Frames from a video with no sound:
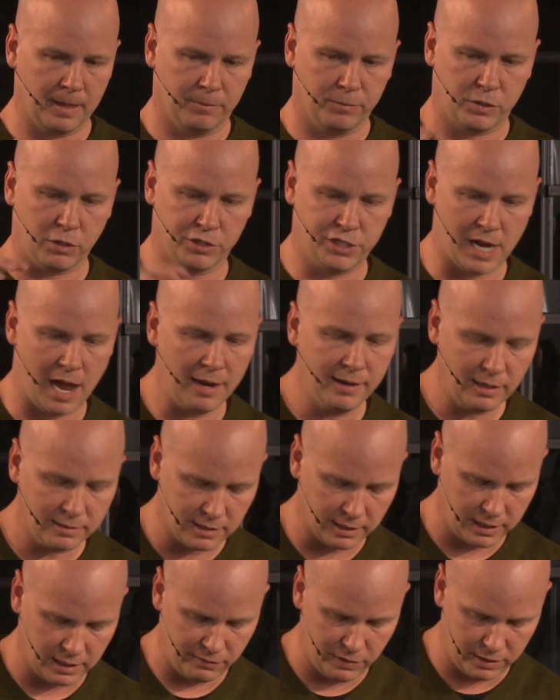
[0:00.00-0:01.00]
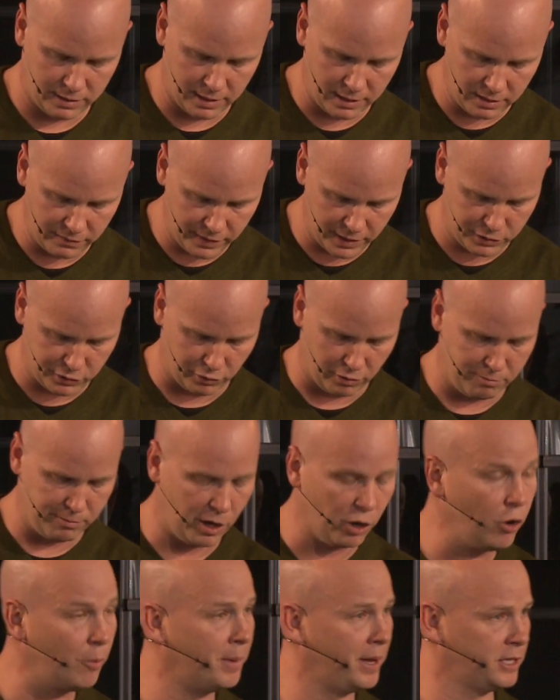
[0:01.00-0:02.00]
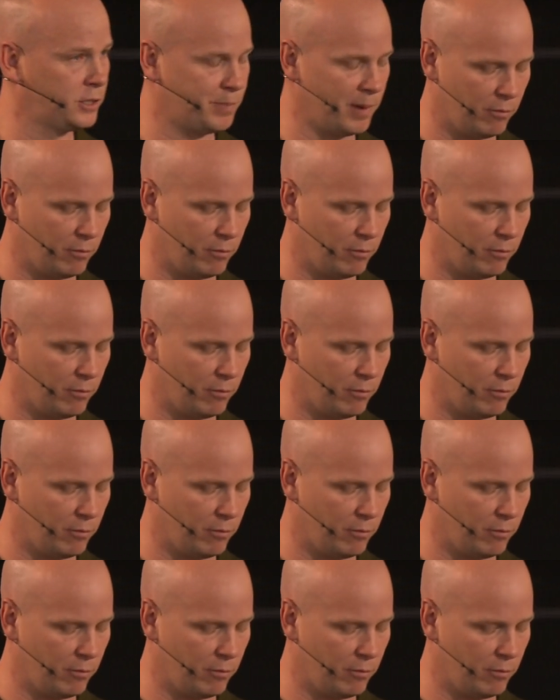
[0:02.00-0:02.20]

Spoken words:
So John doesn't give you the individual moments,